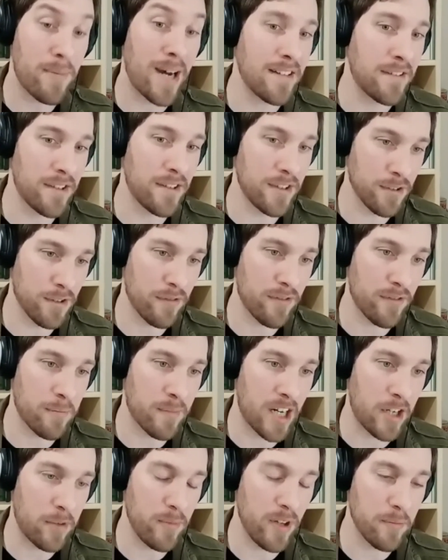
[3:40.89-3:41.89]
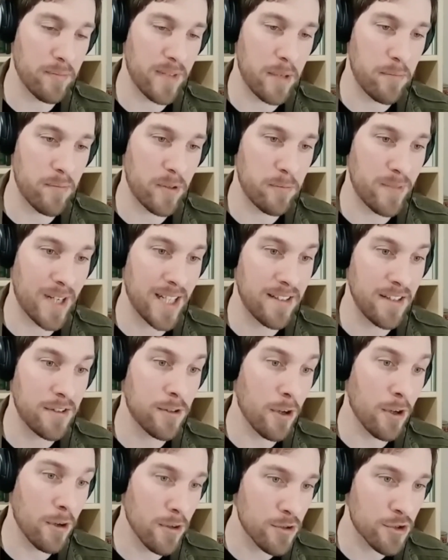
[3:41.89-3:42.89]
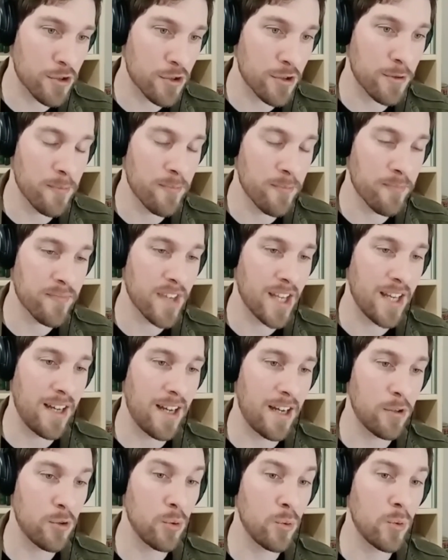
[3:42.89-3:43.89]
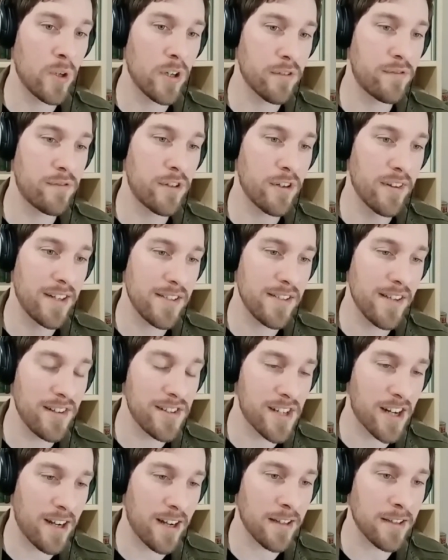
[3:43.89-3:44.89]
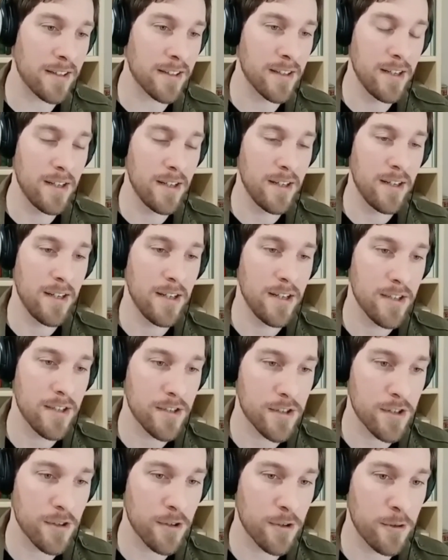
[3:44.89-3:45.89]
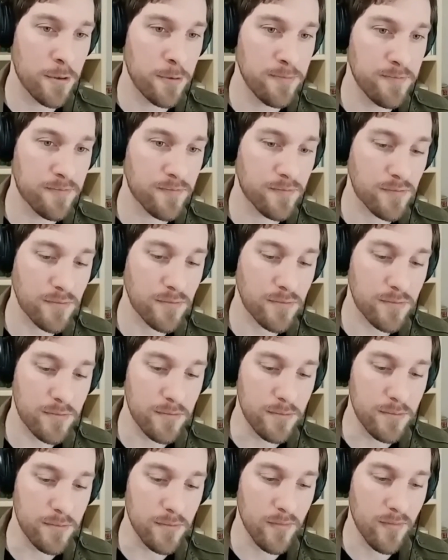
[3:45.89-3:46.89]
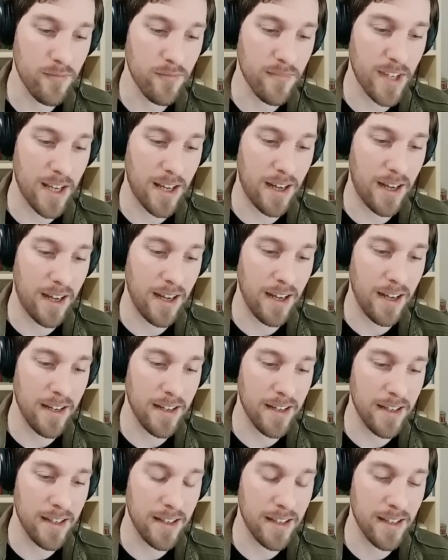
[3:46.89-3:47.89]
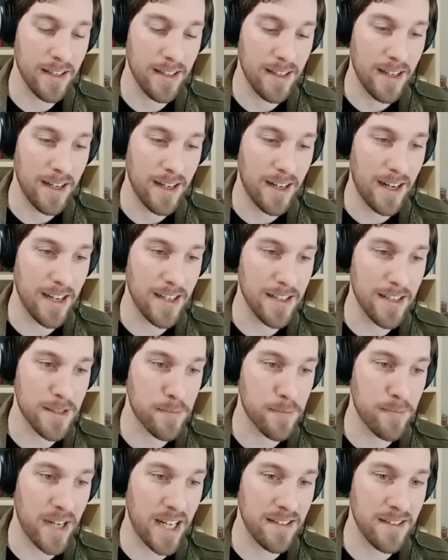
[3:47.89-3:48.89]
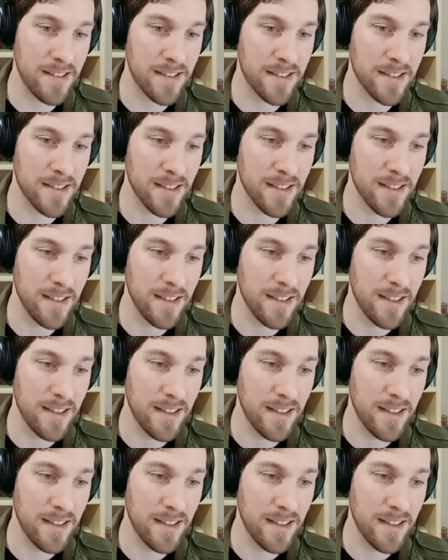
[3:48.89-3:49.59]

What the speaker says: pattern of the marble paper, but it also had to work for the design. So I spent